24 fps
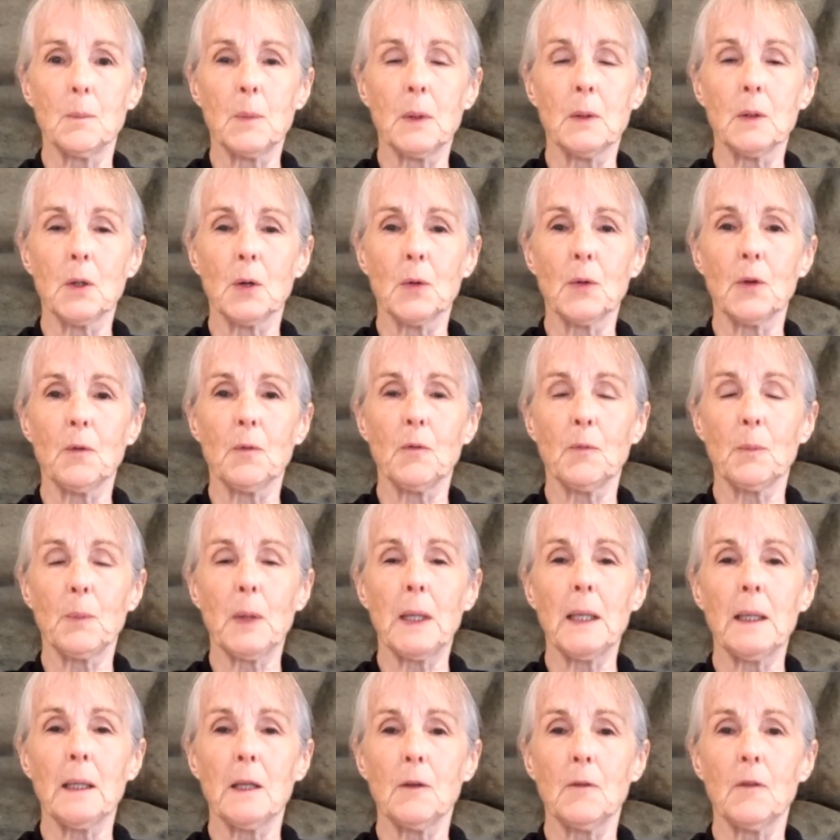below the
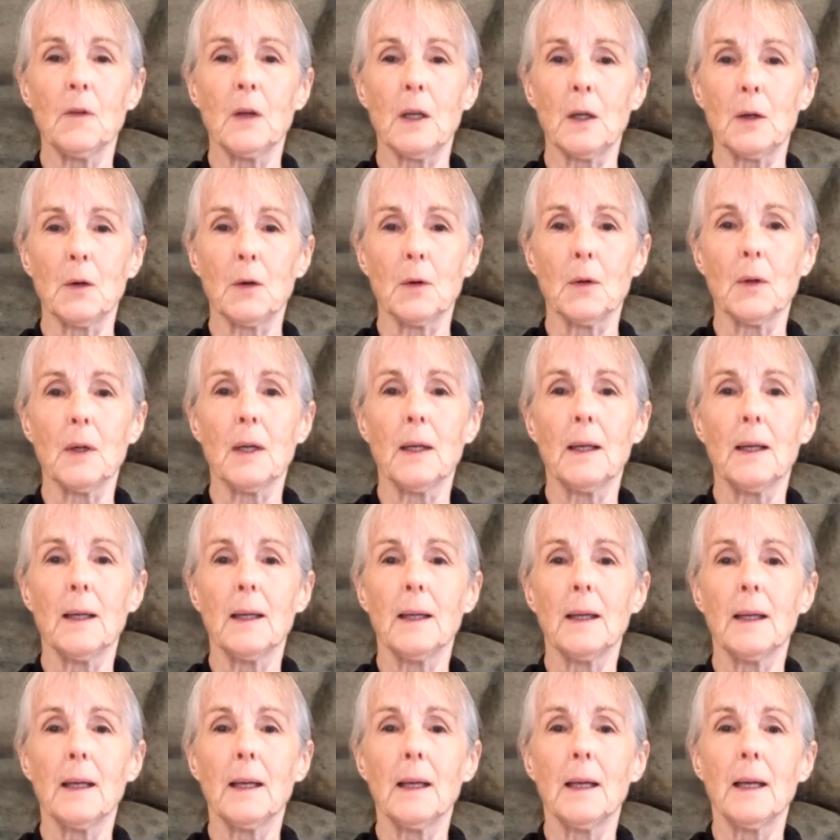pinky finger,
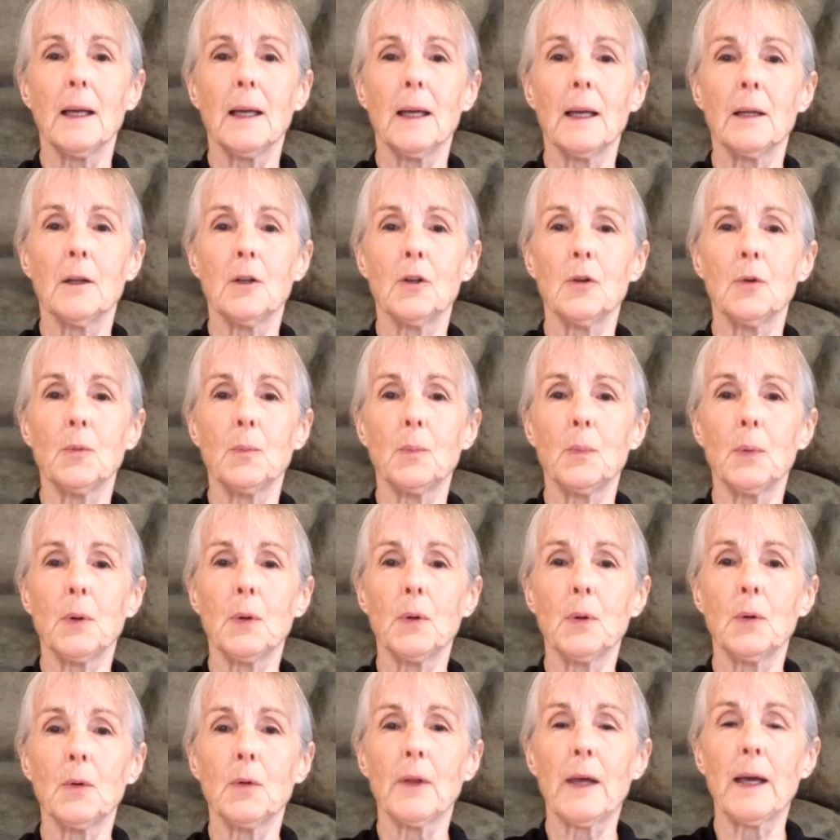and you
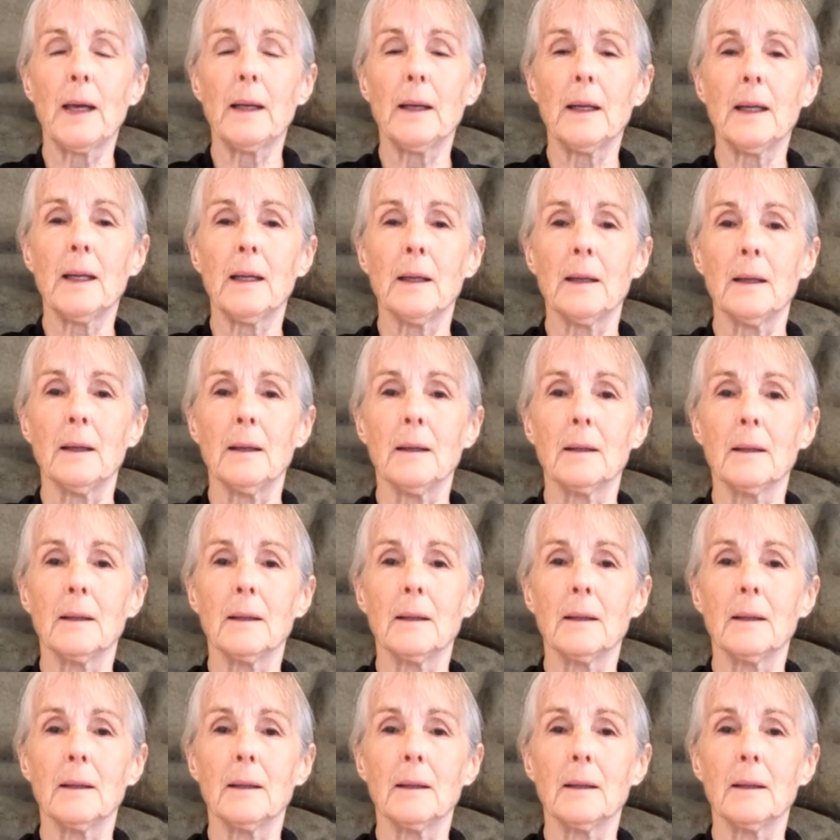pull that in.